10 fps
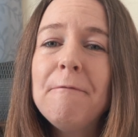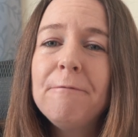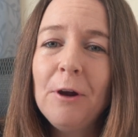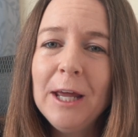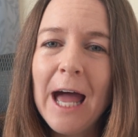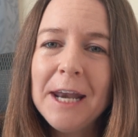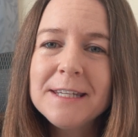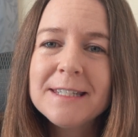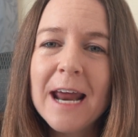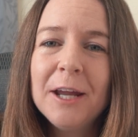fully
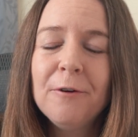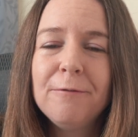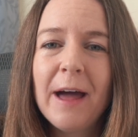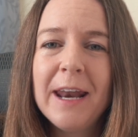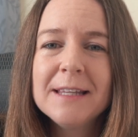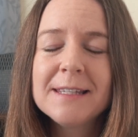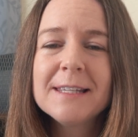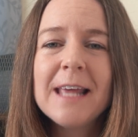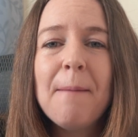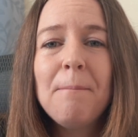understanding your
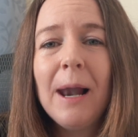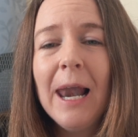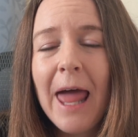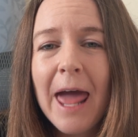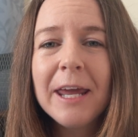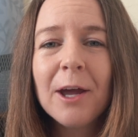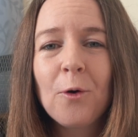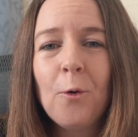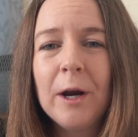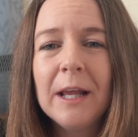finances and planning
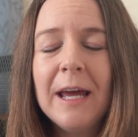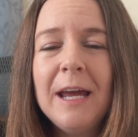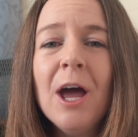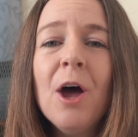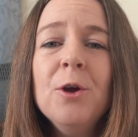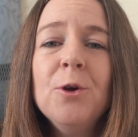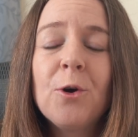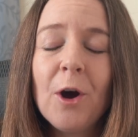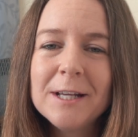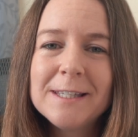accordingly, you're
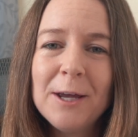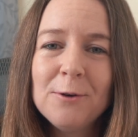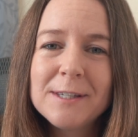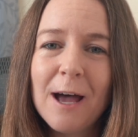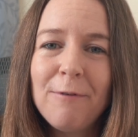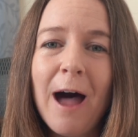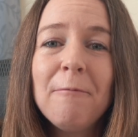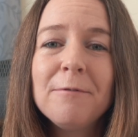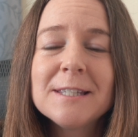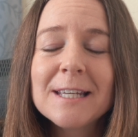going to set yourself
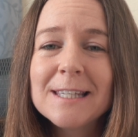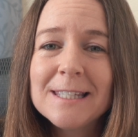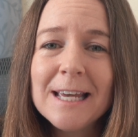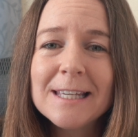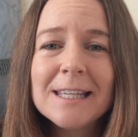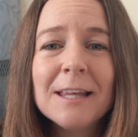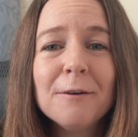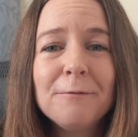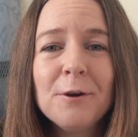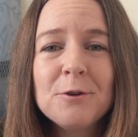up for success in
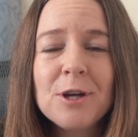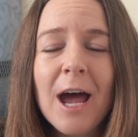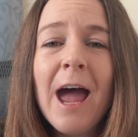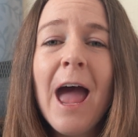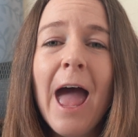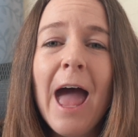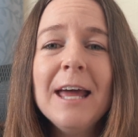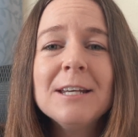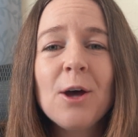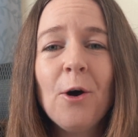the future
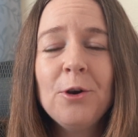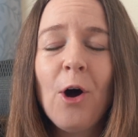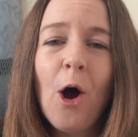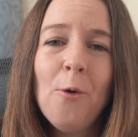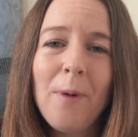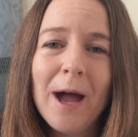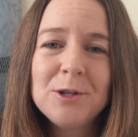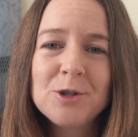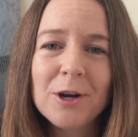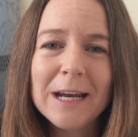and on your home
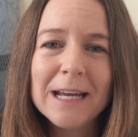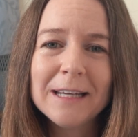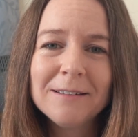buying journey.